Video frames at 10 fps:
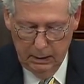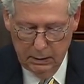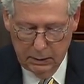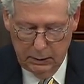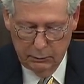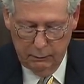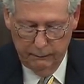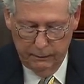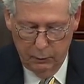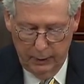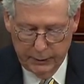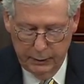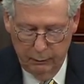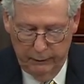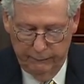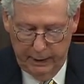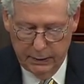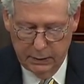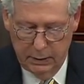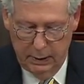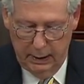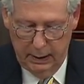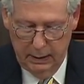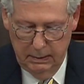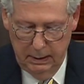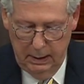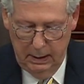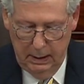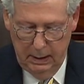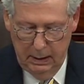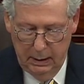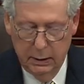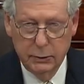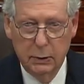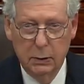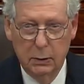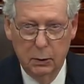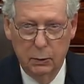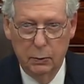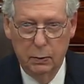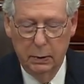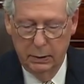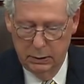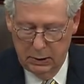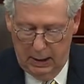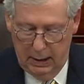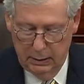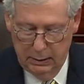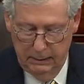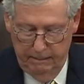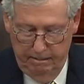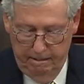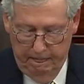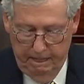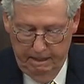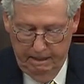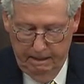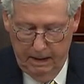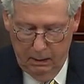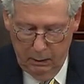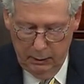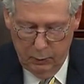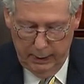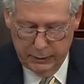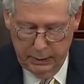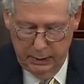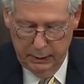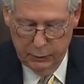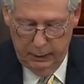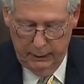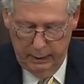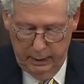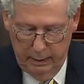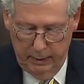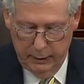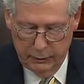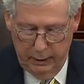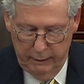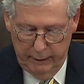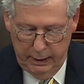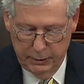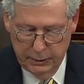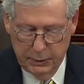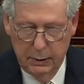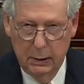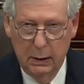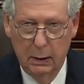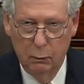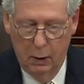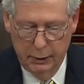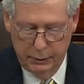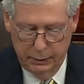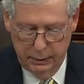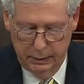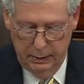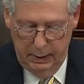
the central question we face today is who decides. The only question is whether an administrative agency in Washington